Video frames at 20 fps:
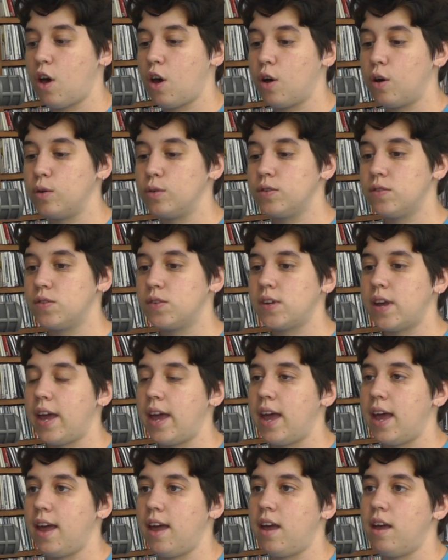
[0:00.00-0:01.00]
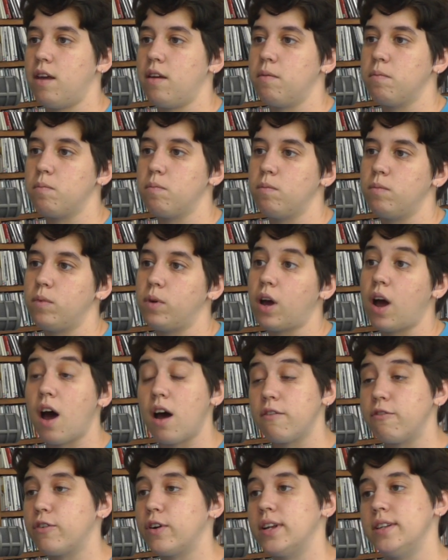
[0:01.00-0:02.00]
hosts a
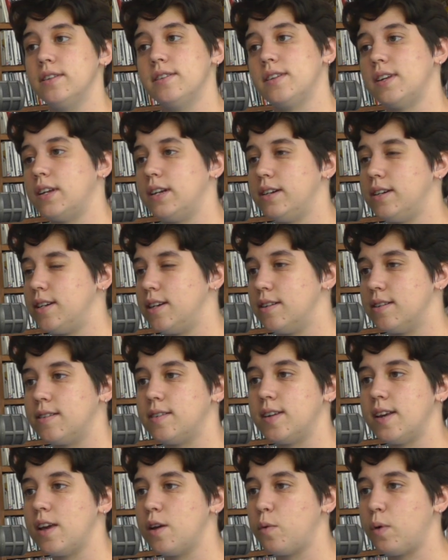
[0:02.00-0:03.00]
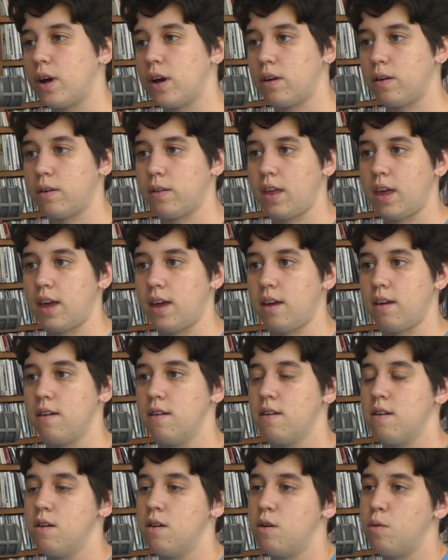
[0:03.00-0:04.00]
conference in DC where they
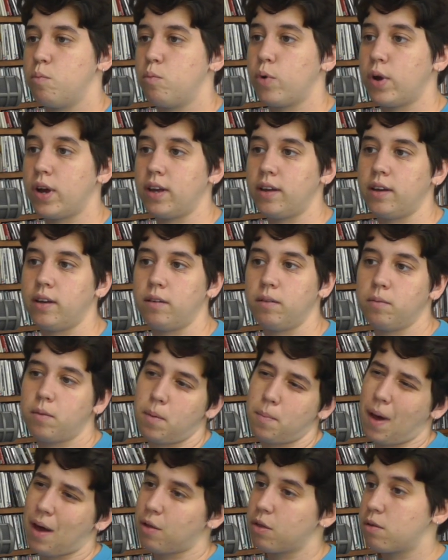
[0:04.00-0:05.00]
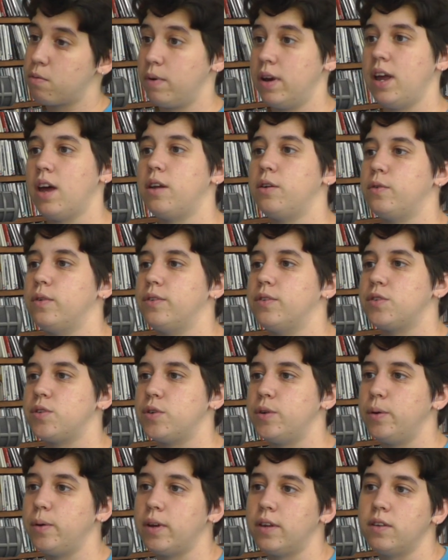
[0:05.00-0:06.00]
bring about 300
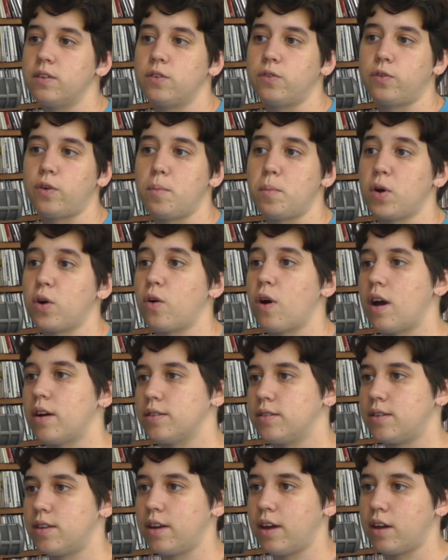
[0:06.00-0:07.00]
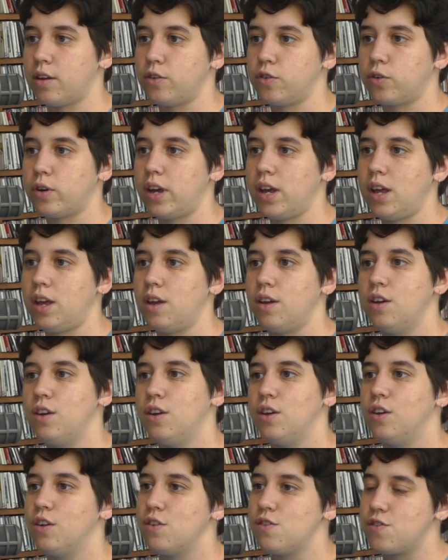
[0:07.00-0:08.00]
students from across the country
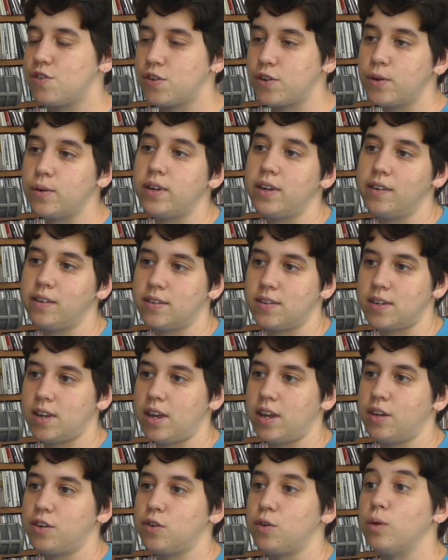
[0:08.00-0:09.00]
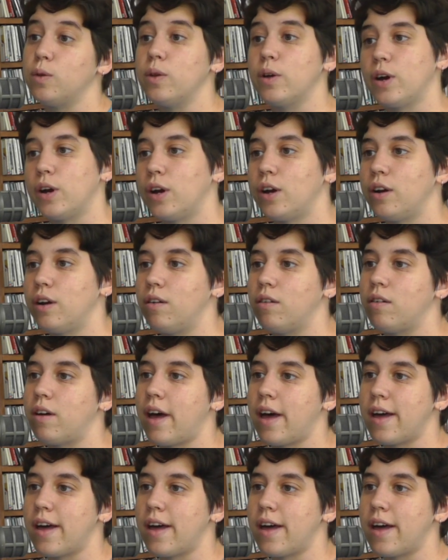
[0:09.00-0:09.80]
to DC to learn